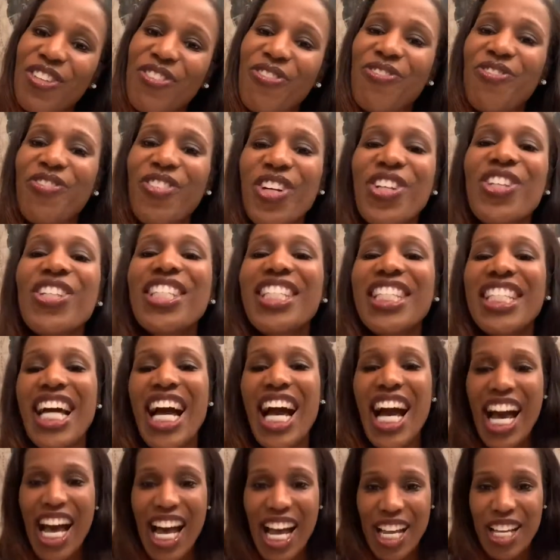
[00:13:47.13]
the first
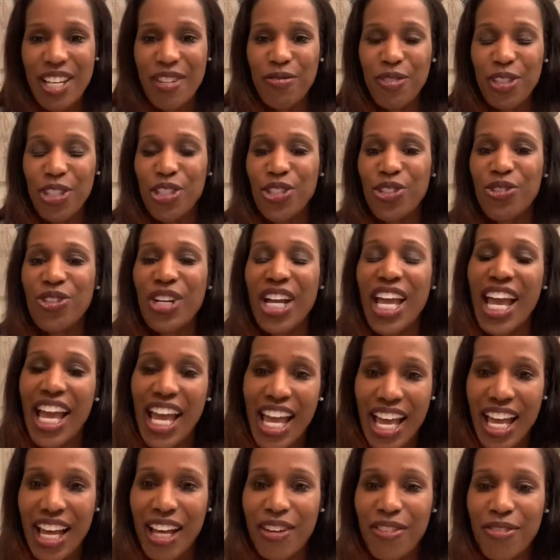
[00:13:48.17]
time you
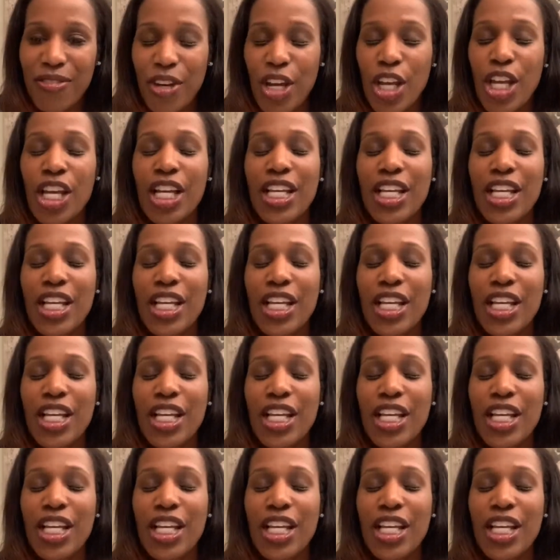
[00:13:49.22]
have